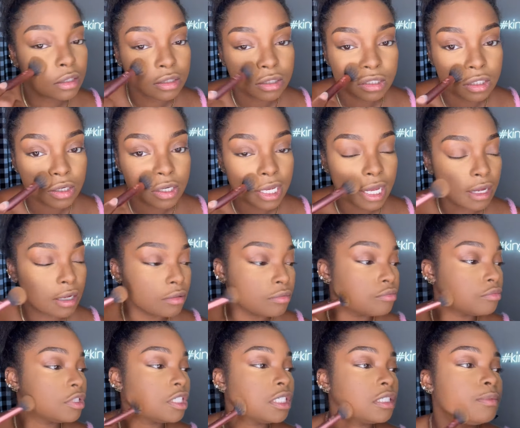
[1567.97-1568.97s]
So yeah,
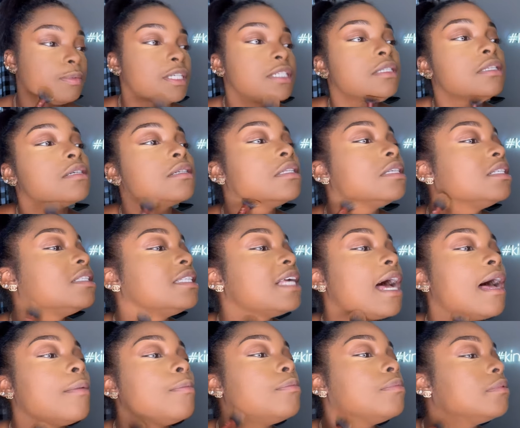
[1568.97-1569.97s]
just basically
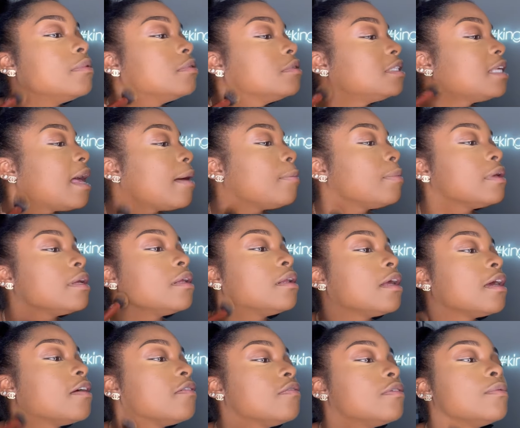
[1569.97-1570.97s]
tapping
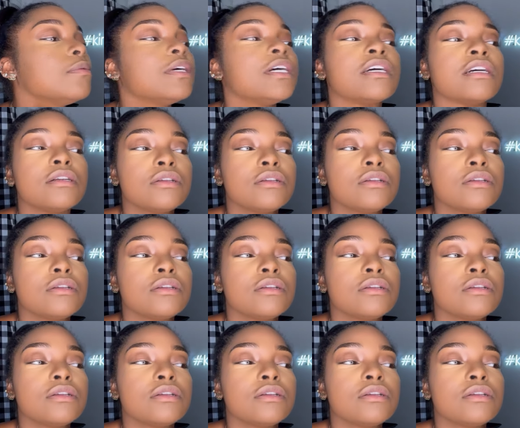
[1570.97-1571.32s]
everywhere.